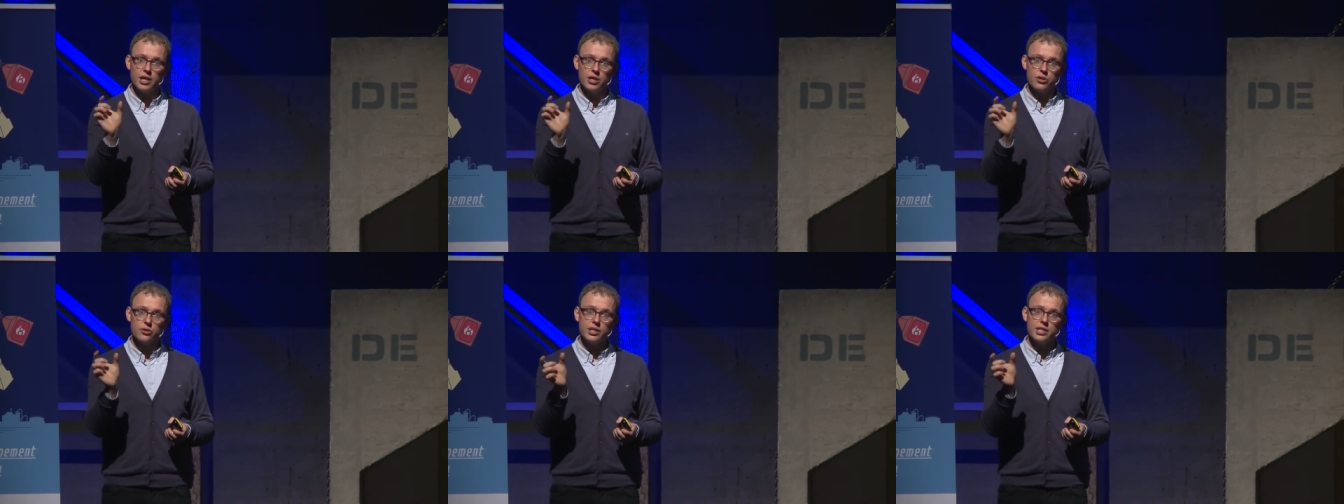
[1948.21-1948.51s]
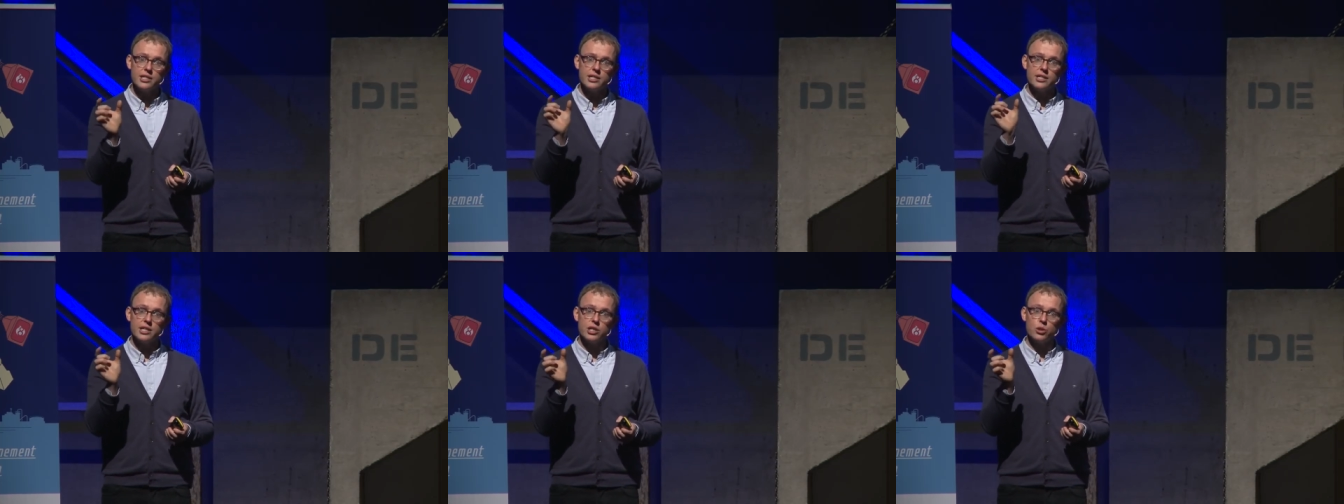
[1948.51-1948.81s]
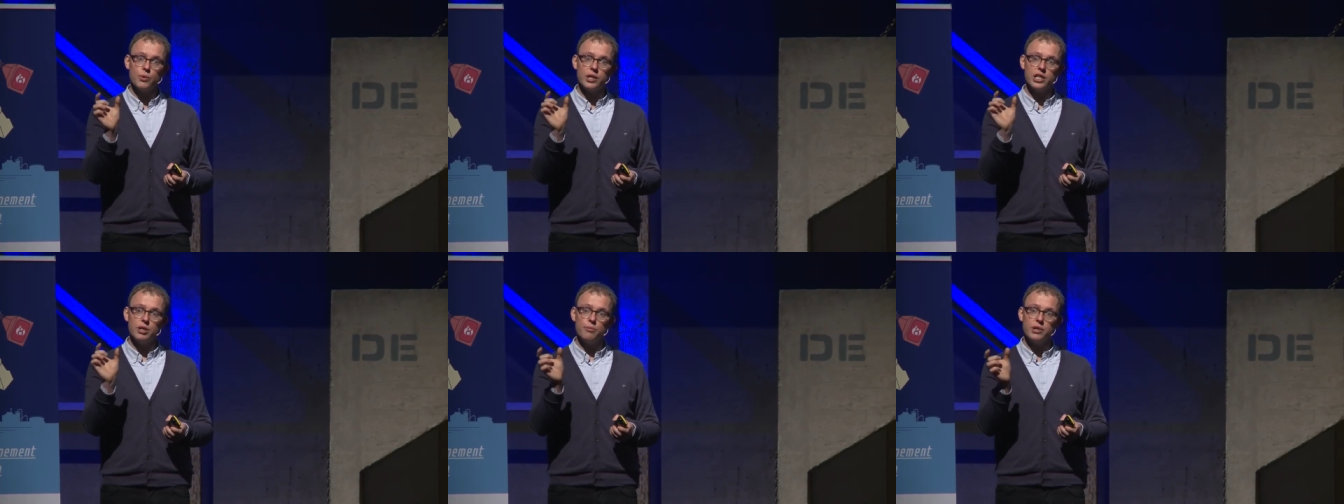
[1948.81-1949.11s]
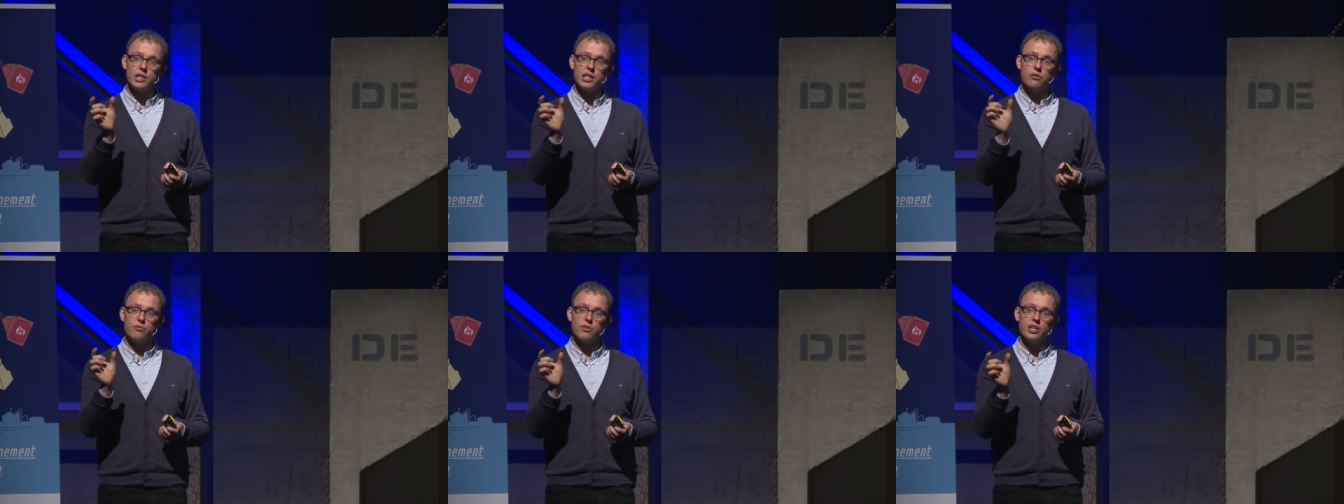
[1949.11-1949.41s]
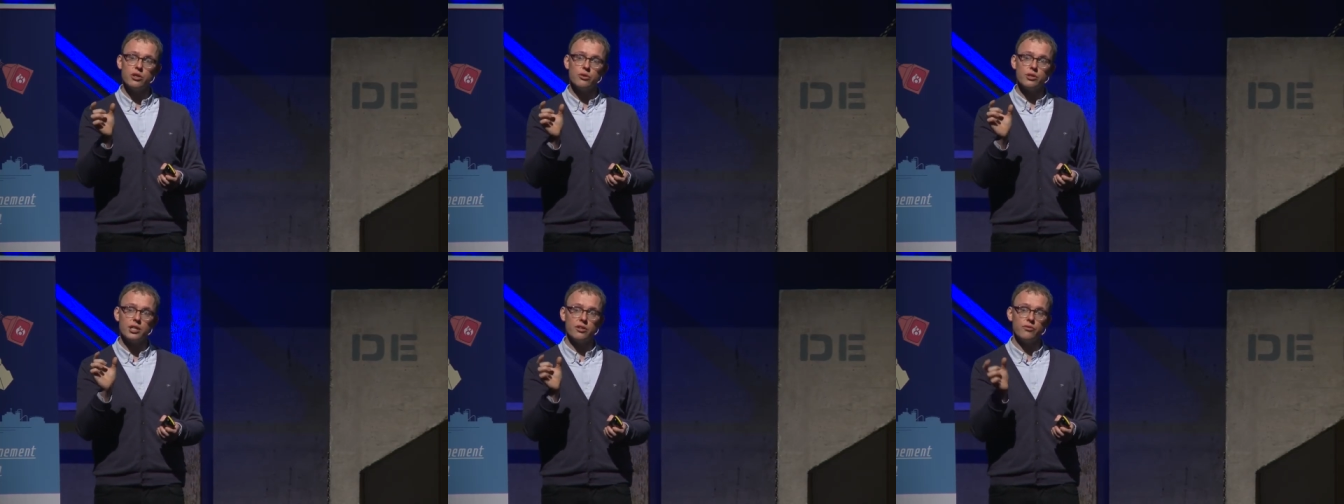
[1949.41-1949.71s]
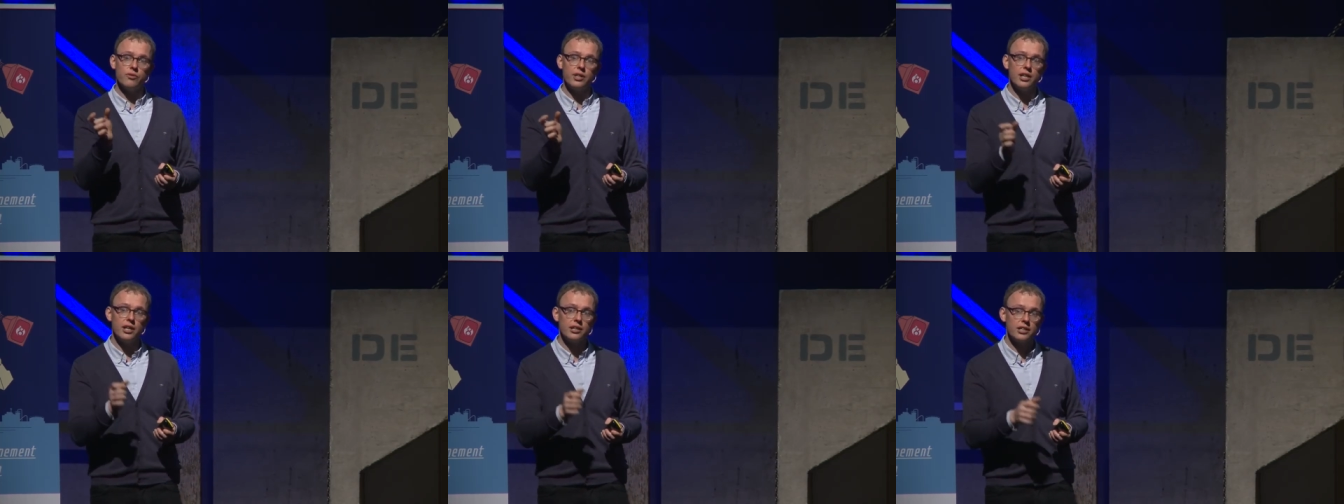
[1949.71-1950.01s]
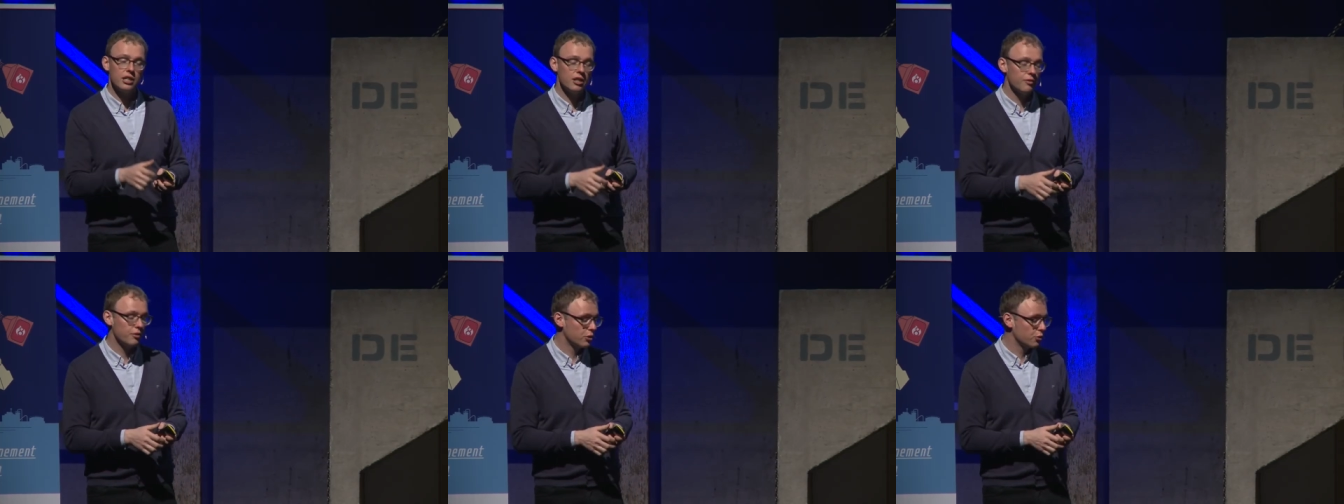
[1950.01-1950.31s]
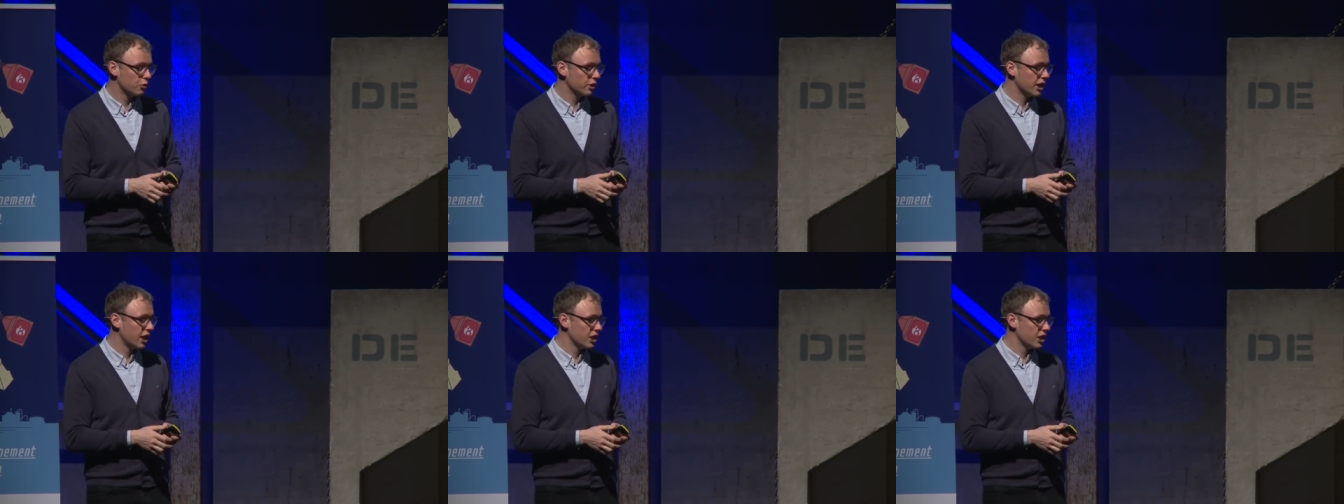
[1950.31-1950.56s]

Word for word: So this is a 20-minute window that we uh, deliver to the